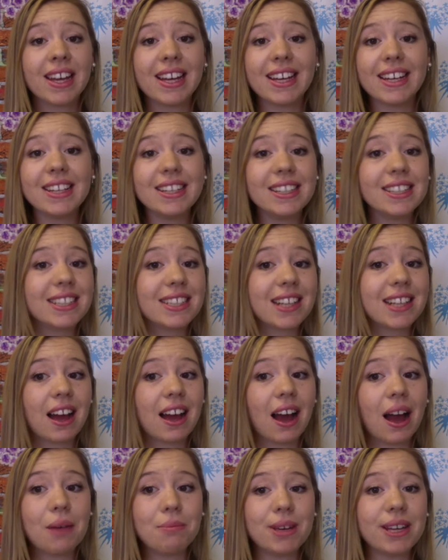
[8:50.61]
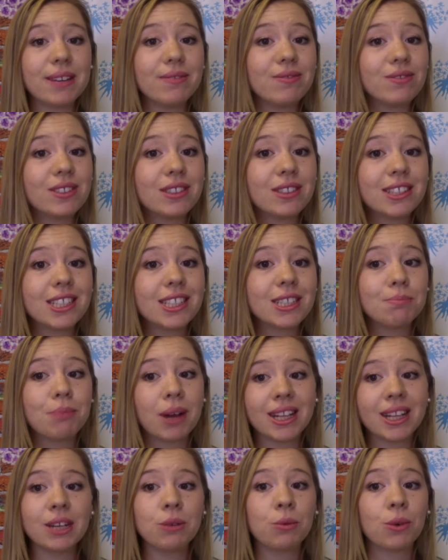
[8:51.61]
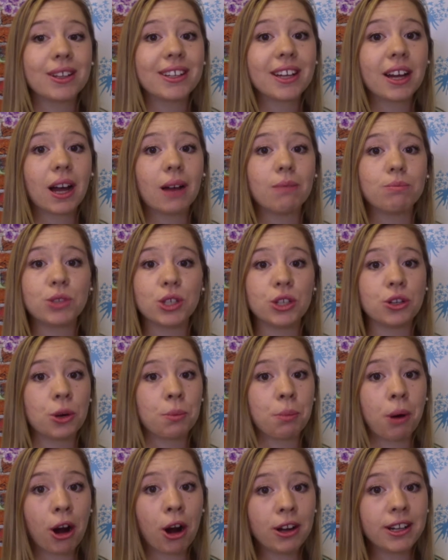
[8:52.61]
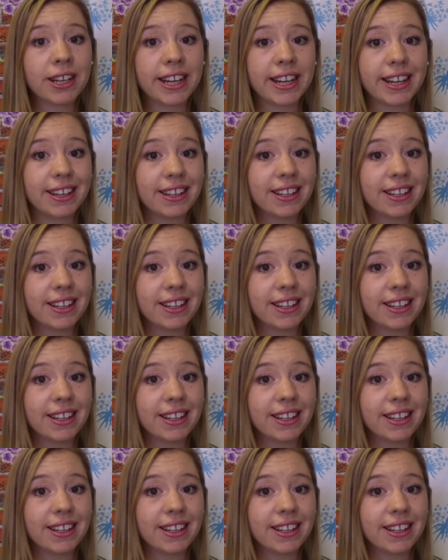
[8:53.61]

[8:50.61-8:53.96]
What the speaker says: is, I mean, does money want to come to your party?